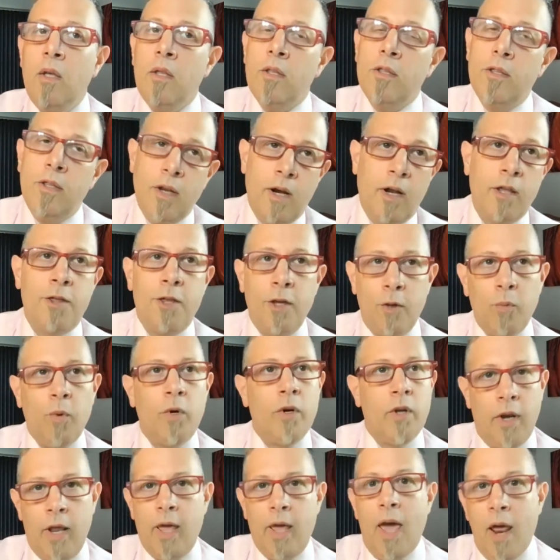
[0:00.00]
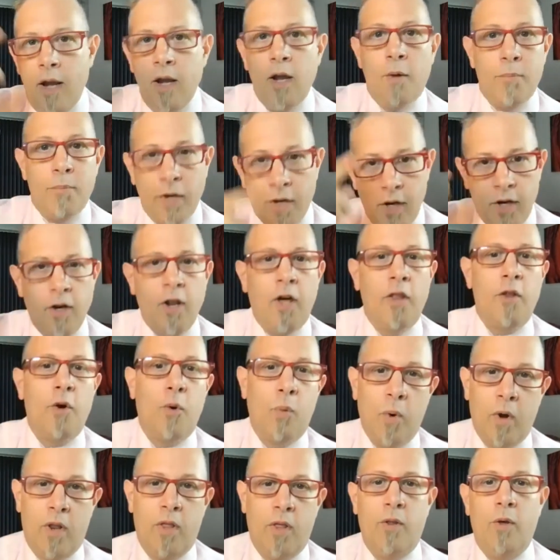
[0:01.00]
then I think we're going to end up in another
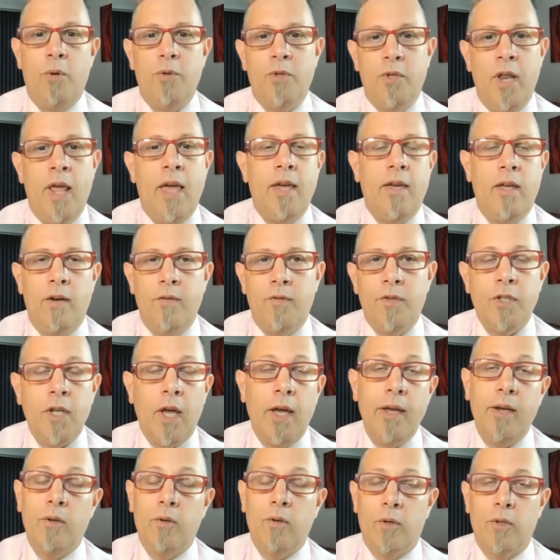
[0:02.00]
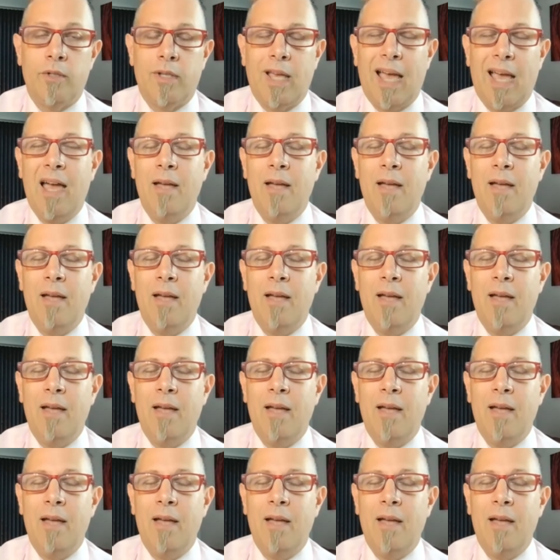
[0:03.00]
one of those negative cycles.